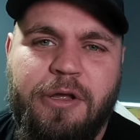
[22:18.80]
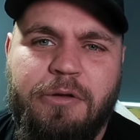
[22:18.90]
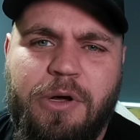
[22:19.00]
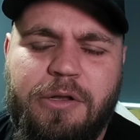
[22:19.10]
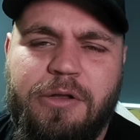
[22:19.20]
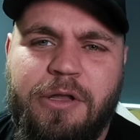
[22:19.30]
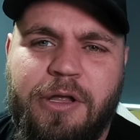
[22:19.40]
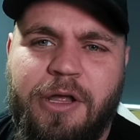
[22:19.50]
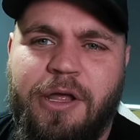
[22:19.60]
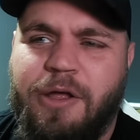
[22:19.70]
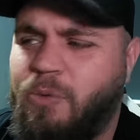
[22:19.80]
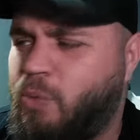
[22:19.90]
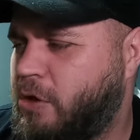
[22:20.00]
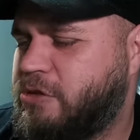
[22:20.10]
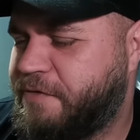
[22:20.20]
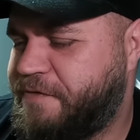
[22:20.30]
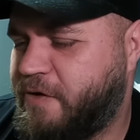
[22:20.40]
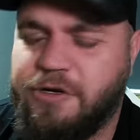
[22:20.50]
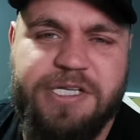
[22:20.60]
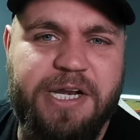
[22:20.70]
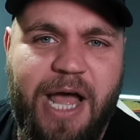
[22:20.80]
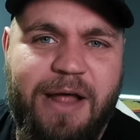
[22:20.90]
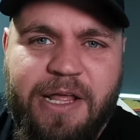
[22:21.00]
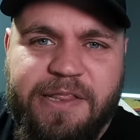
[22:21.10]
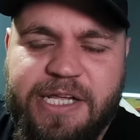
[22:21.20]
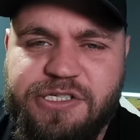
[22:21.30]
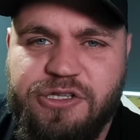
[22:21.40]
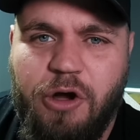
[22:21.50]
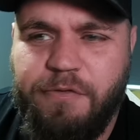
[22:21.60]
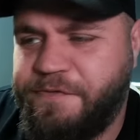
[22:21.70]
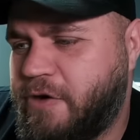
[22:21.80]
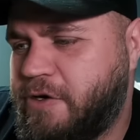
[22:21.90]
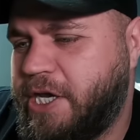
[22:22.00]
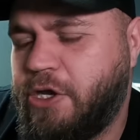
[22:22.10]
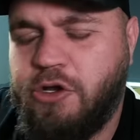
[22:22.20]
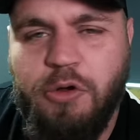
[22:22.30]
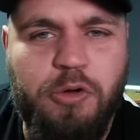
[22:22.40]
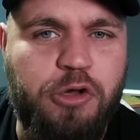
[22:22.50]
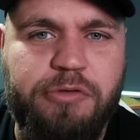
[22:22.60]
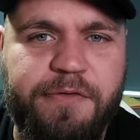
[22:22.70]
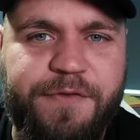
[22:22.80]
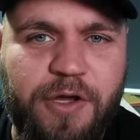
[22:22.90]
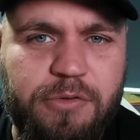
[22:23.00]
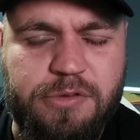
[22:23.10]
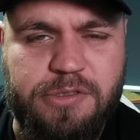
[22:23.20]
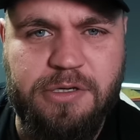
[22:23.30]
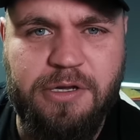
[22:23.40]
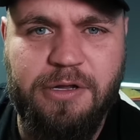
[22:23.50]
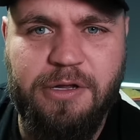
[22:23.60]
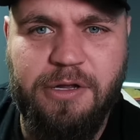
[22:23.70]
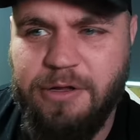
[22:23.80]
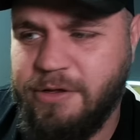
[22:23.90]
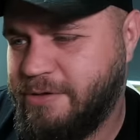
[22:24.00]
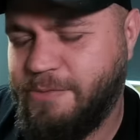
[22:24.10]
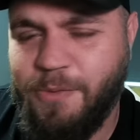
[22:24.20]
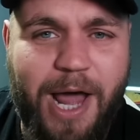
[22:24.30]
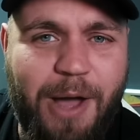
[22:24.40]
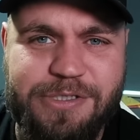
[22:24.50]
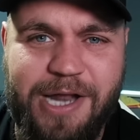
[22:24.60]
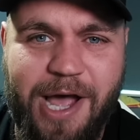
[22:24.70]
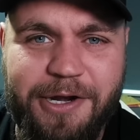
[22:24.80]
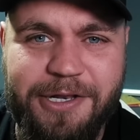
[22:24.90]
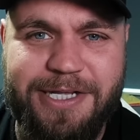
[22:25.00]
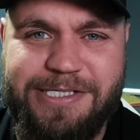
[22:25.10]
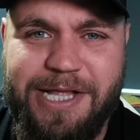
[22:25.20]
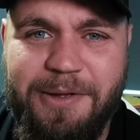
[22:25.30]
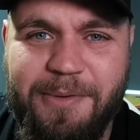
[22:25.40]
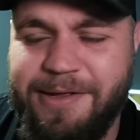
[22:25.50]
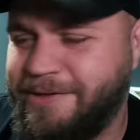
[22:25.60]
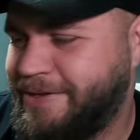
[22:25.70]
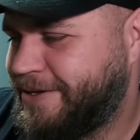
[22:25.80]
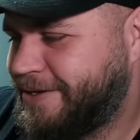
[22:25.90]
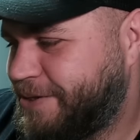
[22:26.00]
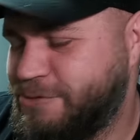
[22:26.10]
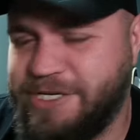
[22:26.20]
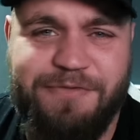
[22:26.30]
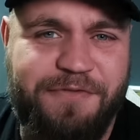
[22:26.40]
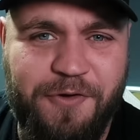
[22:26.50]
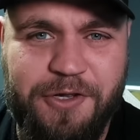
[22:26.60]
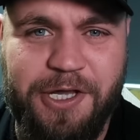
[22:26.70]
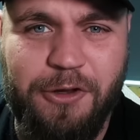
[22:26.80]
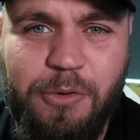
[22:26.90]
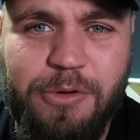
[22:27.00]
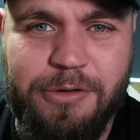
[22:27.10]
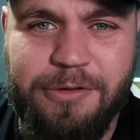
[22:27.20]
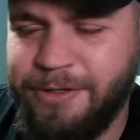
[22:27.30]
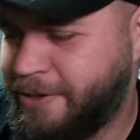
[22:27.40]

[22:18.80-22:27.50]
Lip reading: Well, what the fuck doesn't... there's no fucking Google reviews. When I was 9 at least, anyway. It wasn't even fucking Google.